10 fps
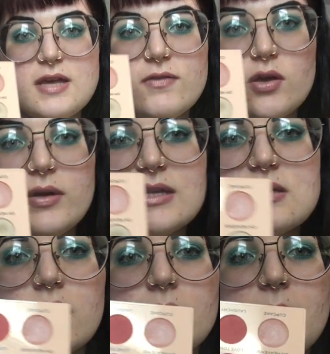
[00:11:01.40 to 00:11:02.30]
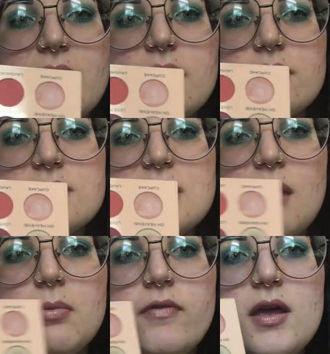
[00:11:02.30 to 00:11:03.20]
even though it gets hard pan on the
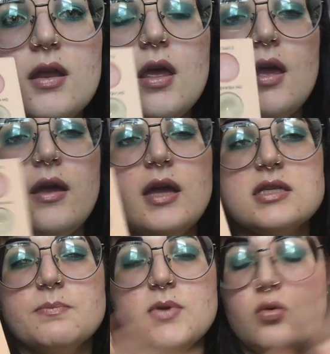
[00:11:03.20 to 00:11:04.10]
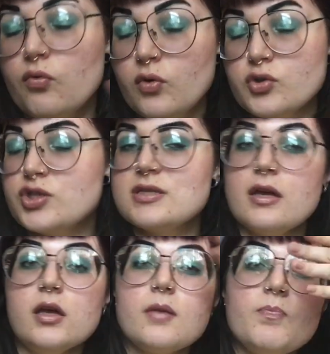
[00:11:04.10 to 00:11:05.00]
top of it. It's a beautiful, just
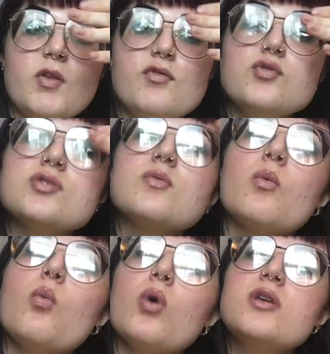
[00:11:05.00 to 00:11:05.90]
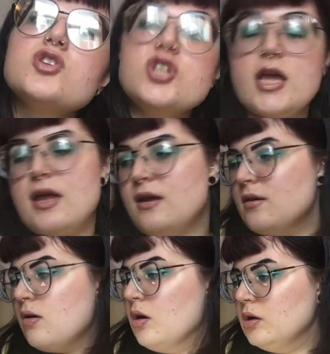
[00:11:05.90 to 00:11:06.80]
like, if you just want one shade
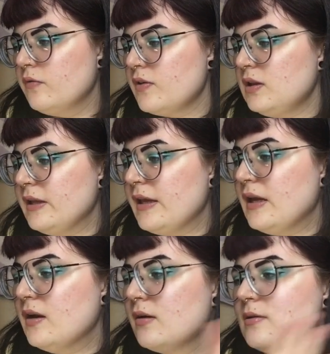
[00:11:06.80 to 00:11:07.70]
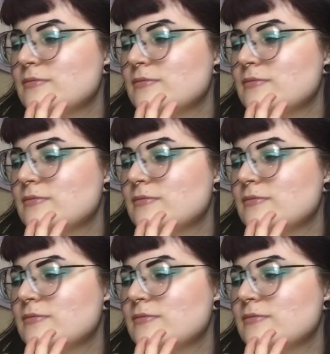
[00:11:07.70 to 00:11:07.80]
all over the lid,